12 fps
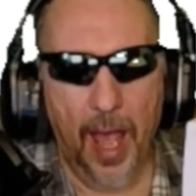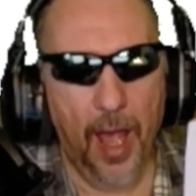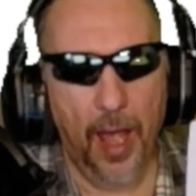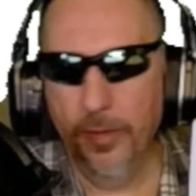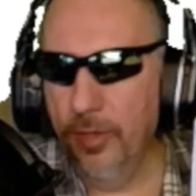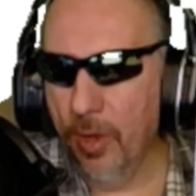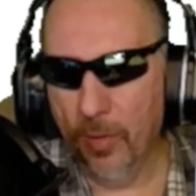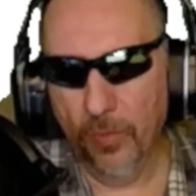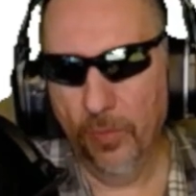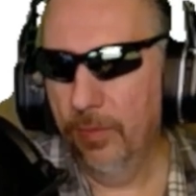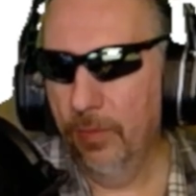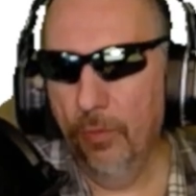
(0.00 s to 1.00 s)
No,
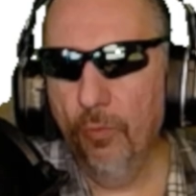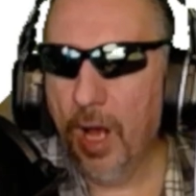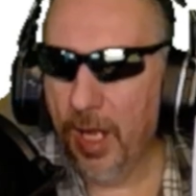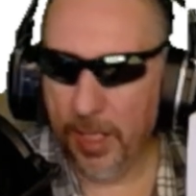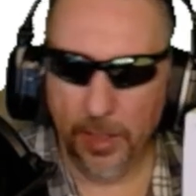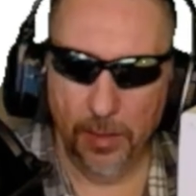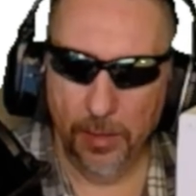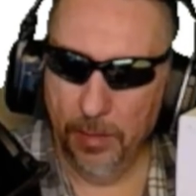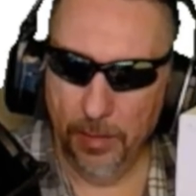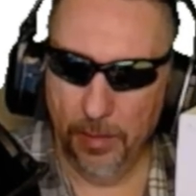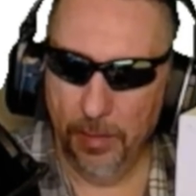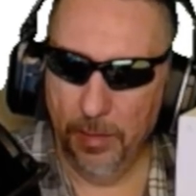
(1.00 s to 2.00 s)
why?
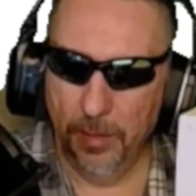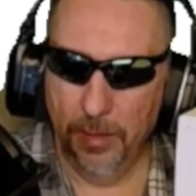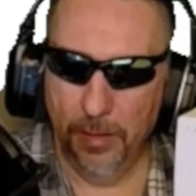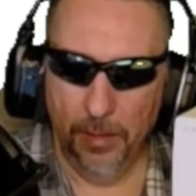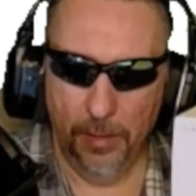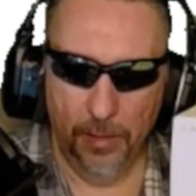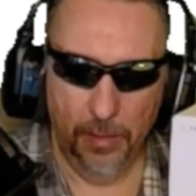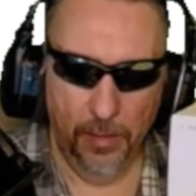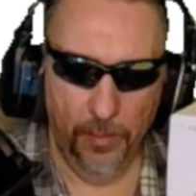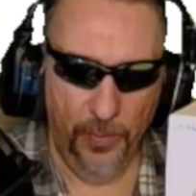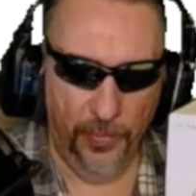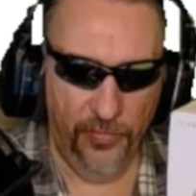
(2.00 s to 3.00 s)

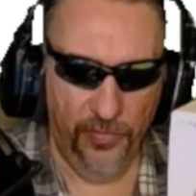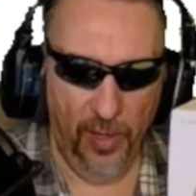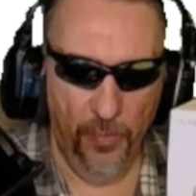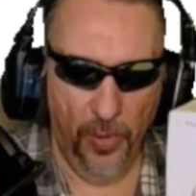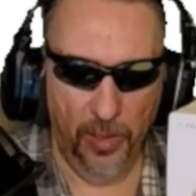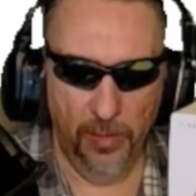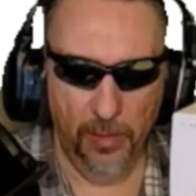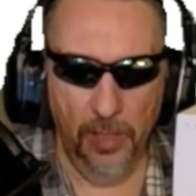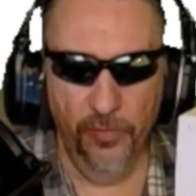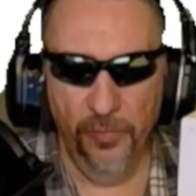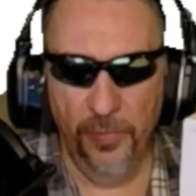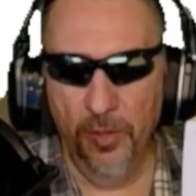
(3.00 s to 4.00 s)
People say, but it
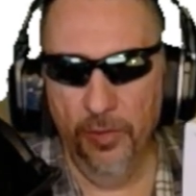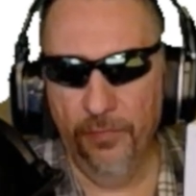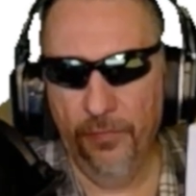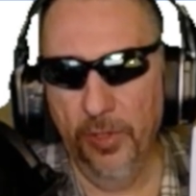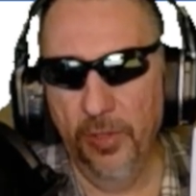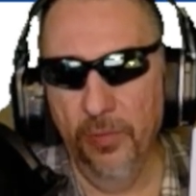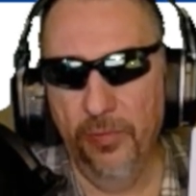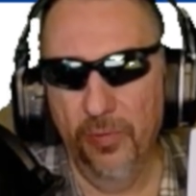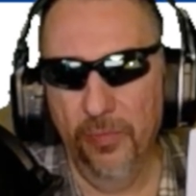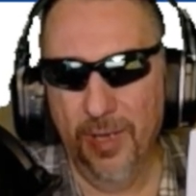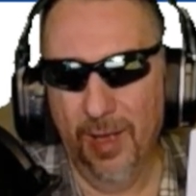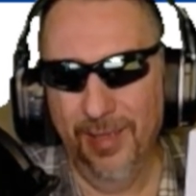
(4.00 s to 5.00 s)
would be good for
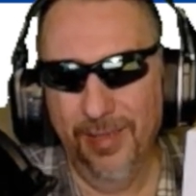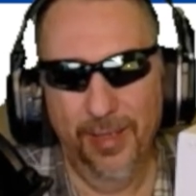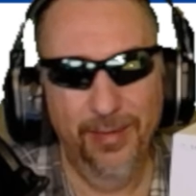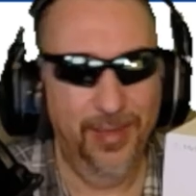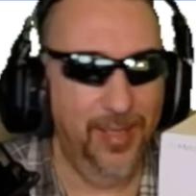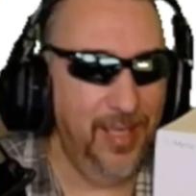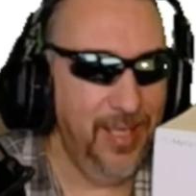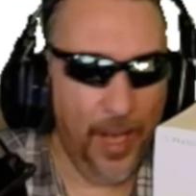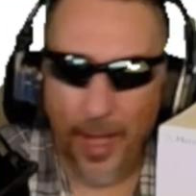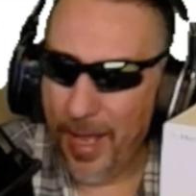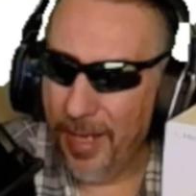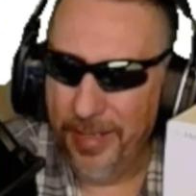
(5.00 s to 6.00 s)
YouTube content.
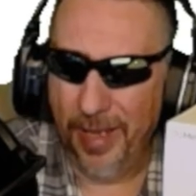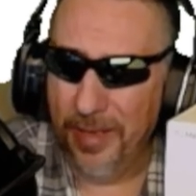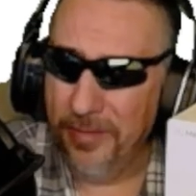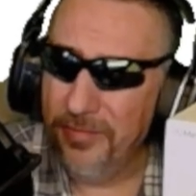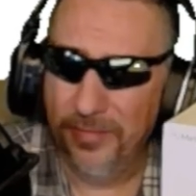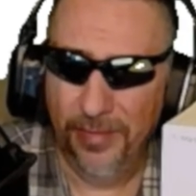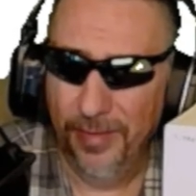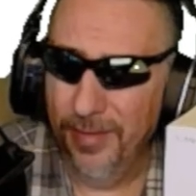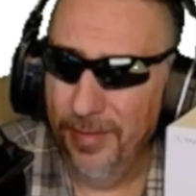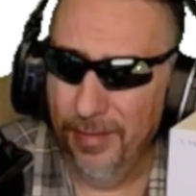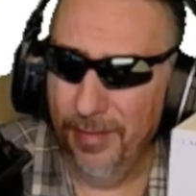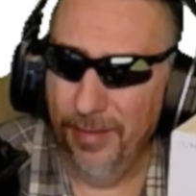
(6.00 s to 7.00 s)
Yeah, I guess.
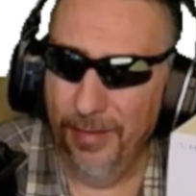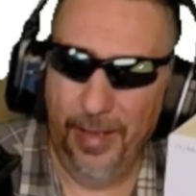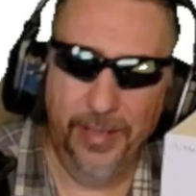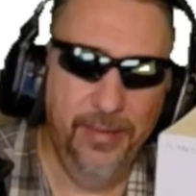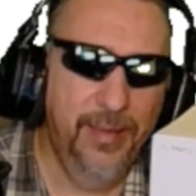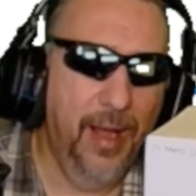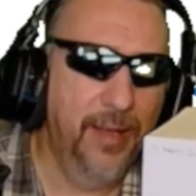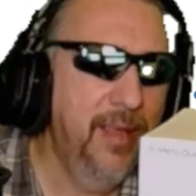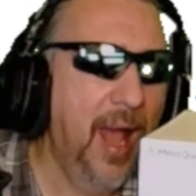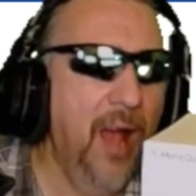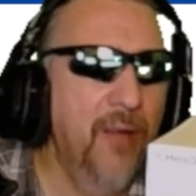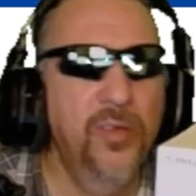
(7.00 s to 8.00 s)
I,
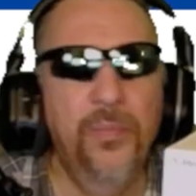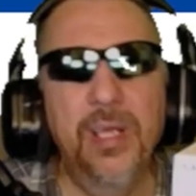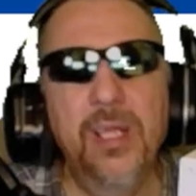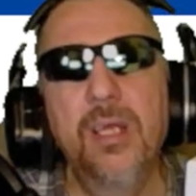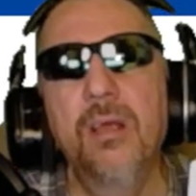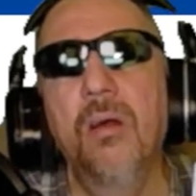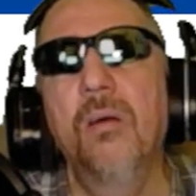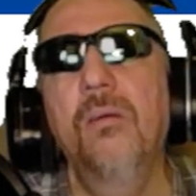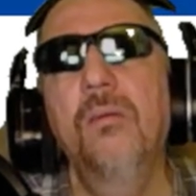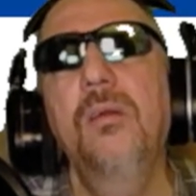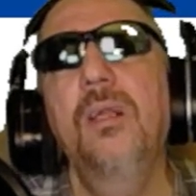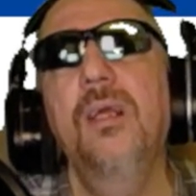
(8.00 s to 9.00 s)
that would be the
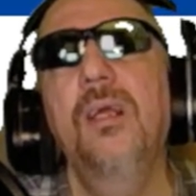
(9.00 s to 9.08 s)
only